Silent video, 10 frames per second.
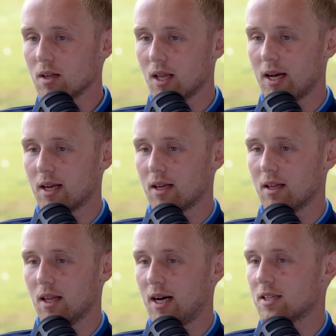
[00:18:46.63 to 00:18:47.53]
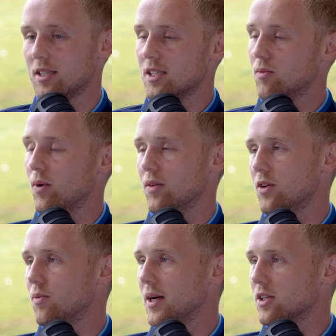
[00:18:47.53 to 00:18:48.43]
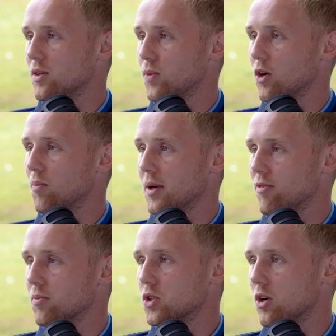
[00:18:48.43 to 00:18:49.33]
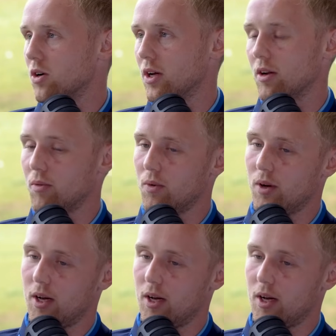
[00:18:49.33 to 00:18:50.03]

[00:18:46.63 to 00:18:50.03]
like last season when you mentioned we got beat from Charlton,